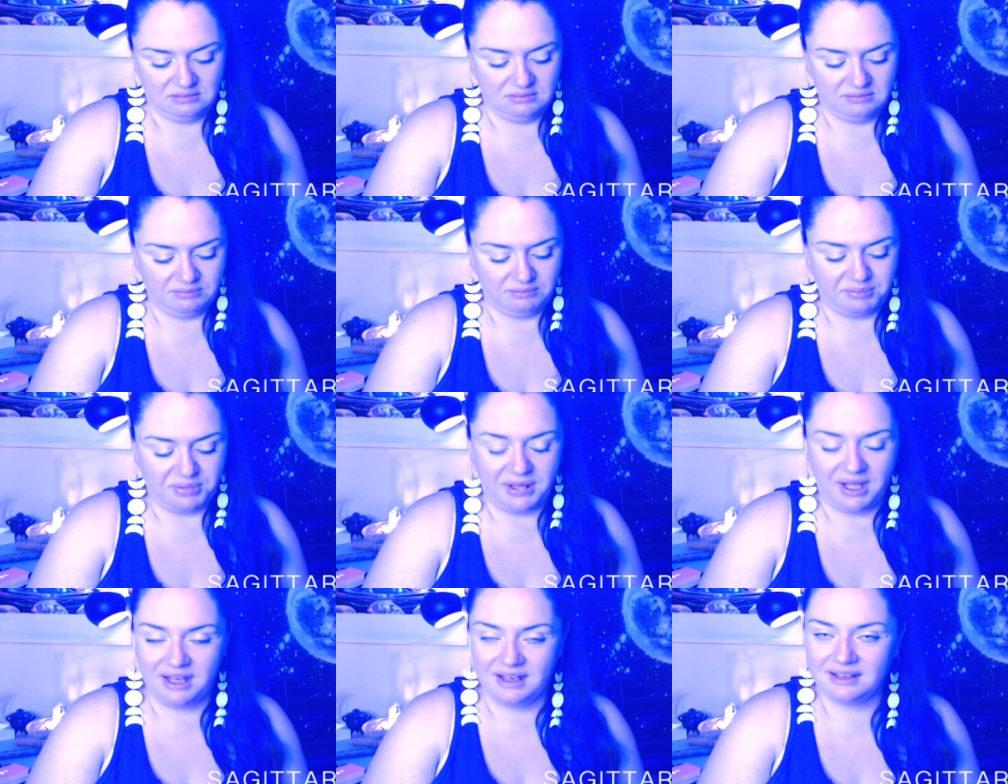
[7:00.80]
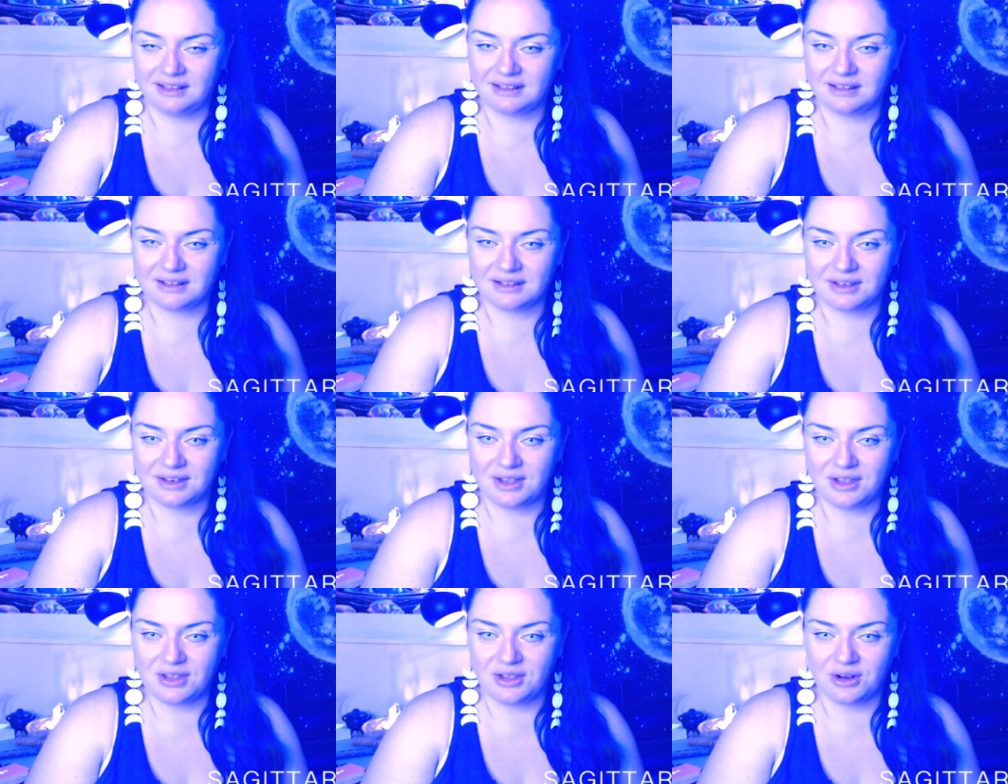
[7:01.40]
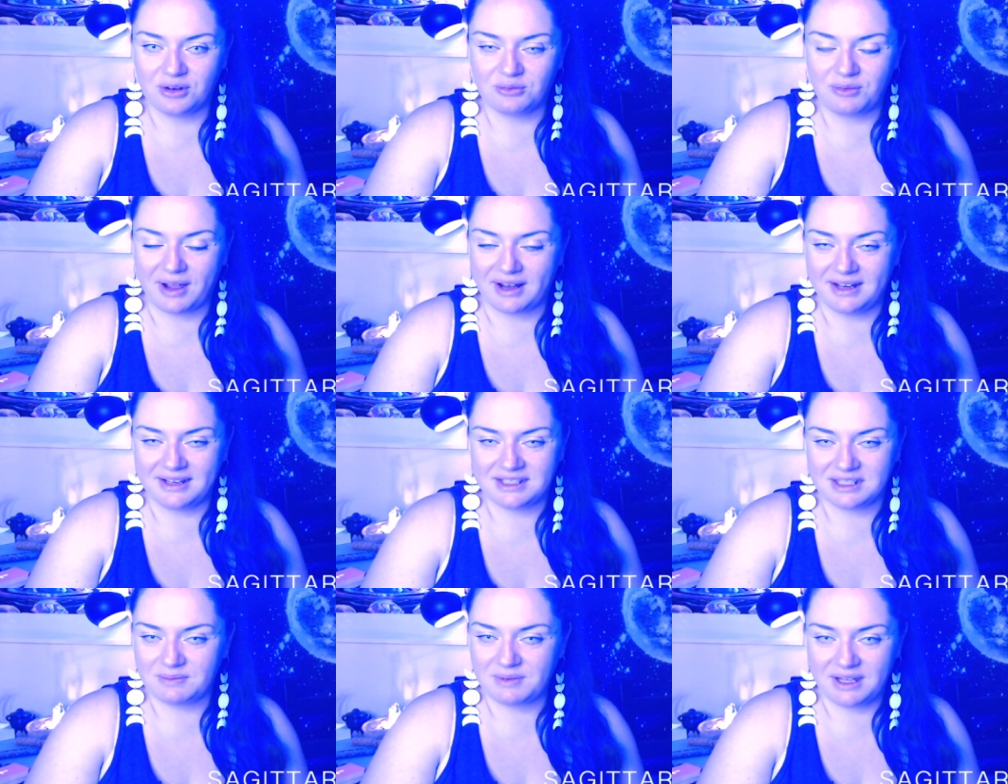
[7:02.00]
But you're ready
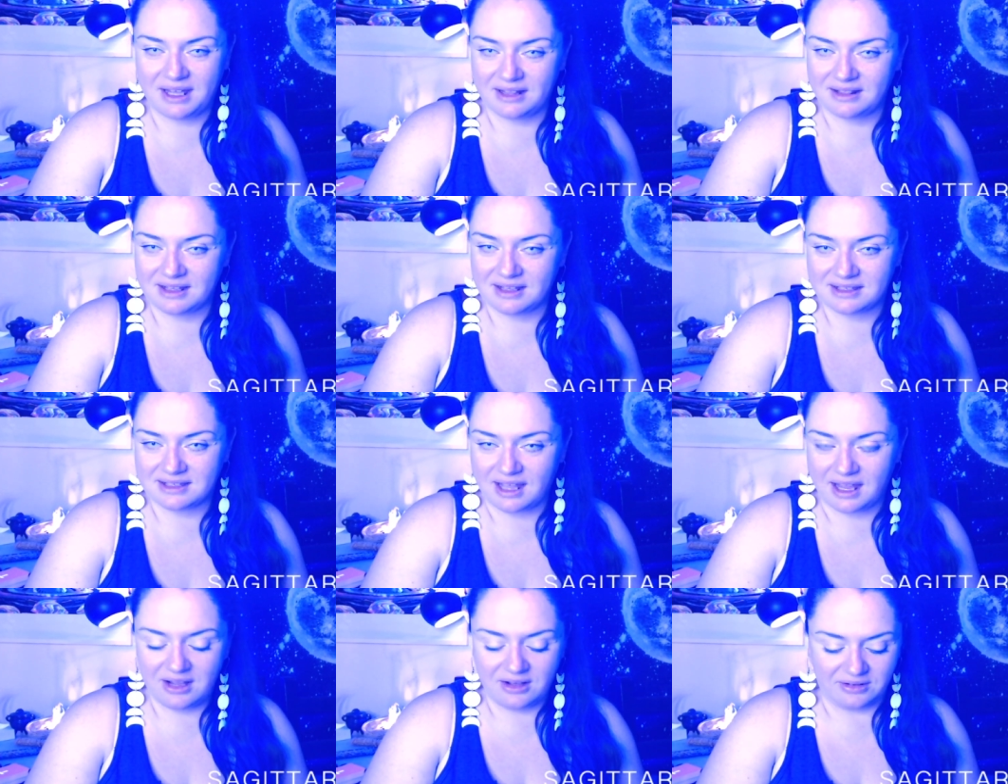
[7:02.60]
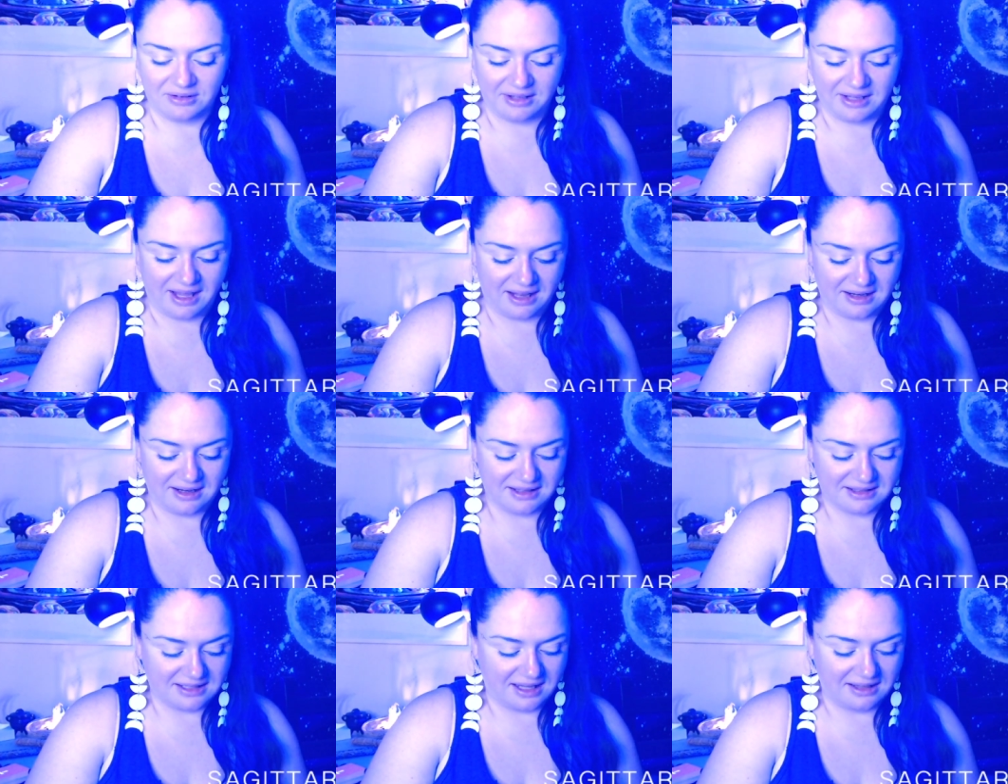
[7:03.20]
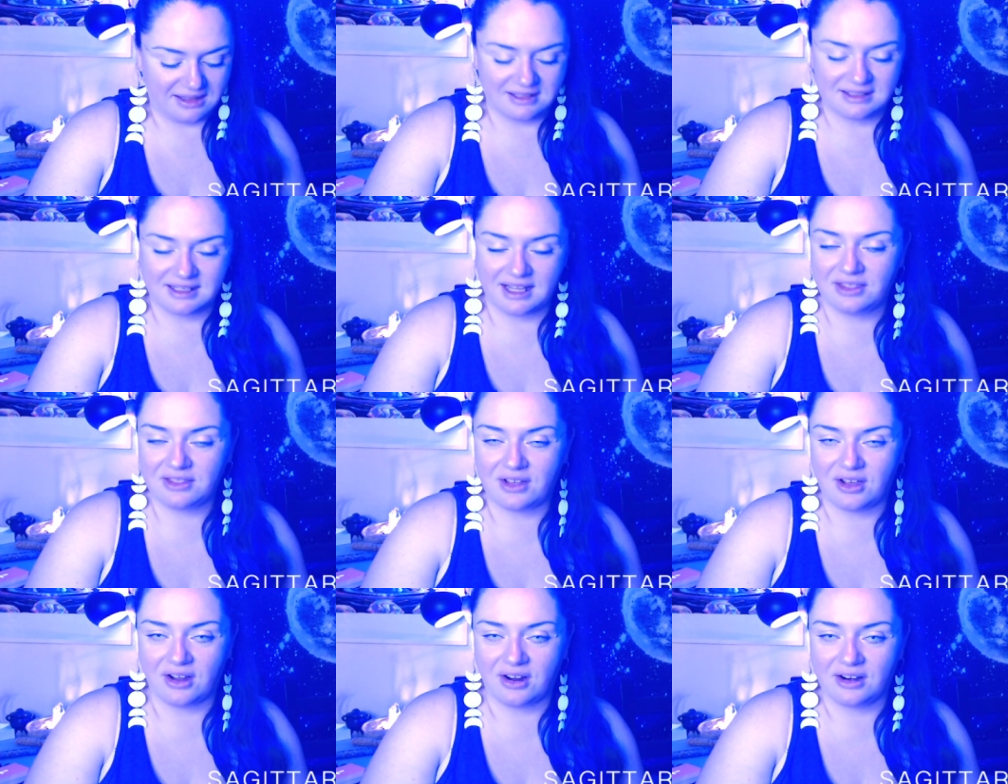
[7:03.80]
to begin the cycle again. It's like the death
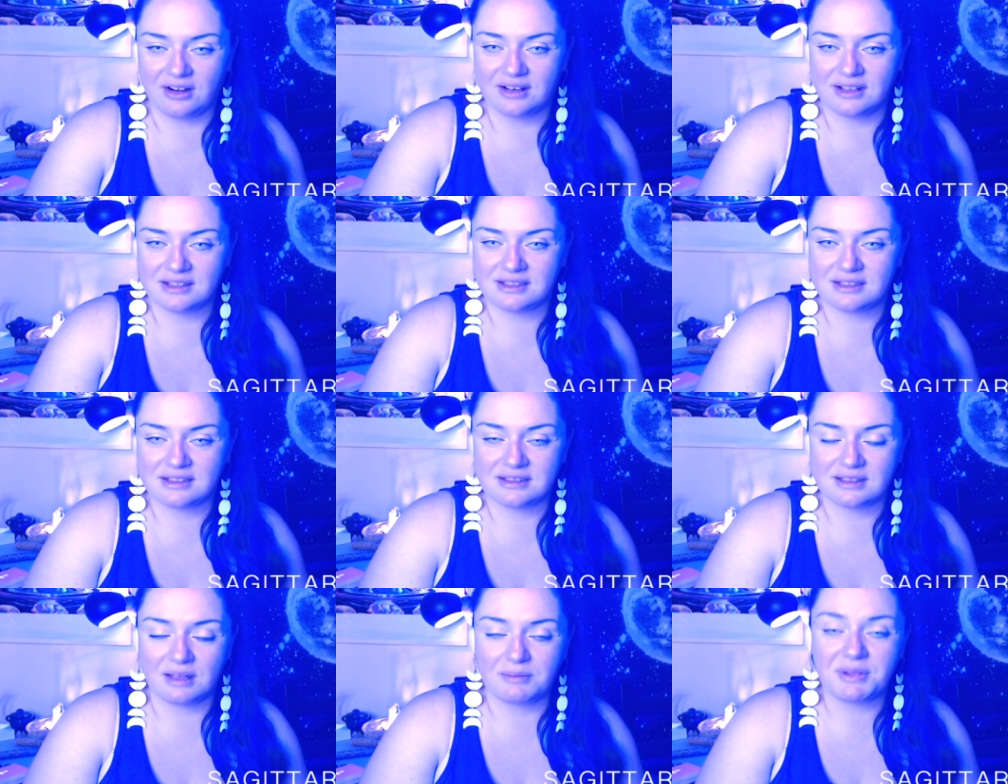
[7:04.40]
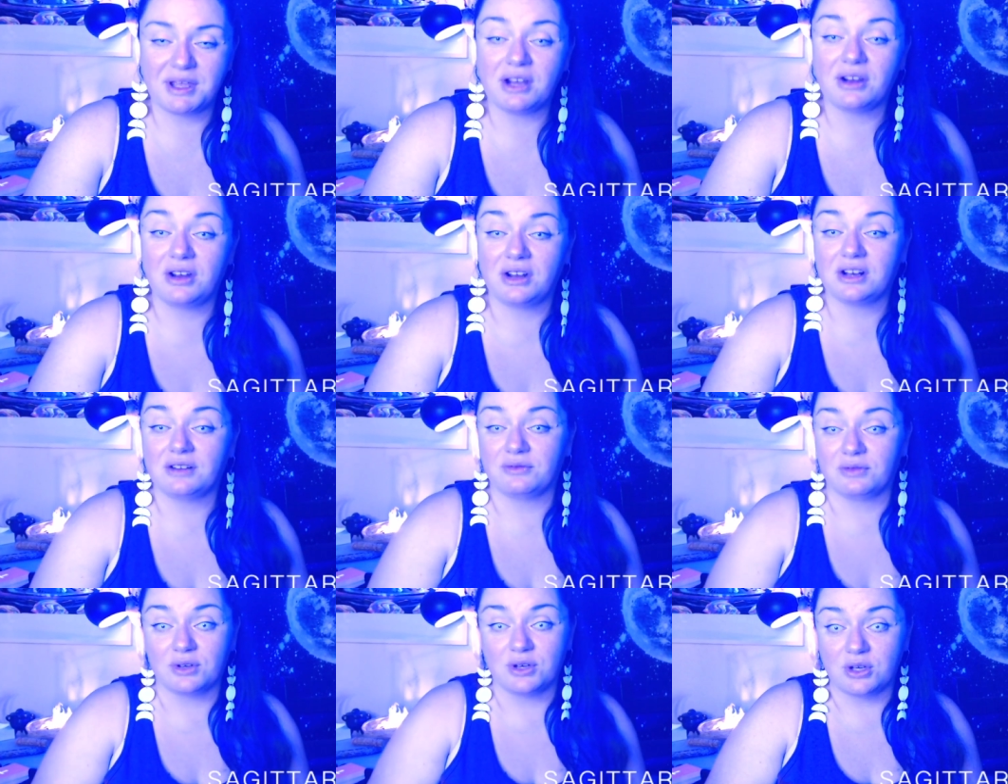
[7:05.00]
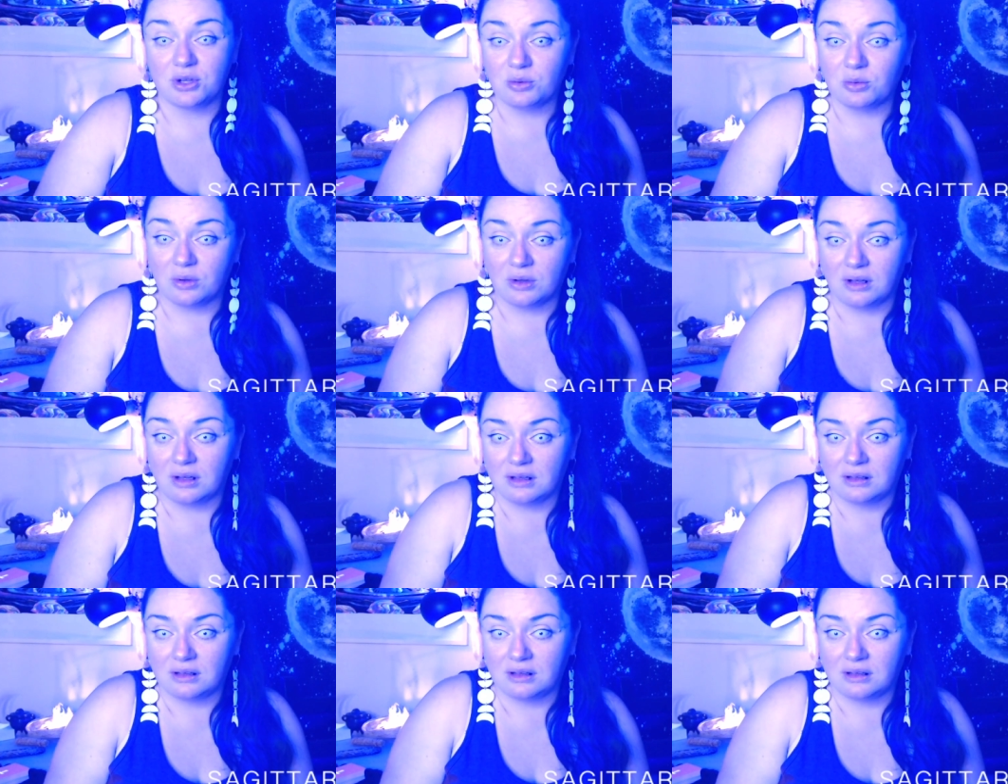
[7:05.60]
card. It's a period of renewal.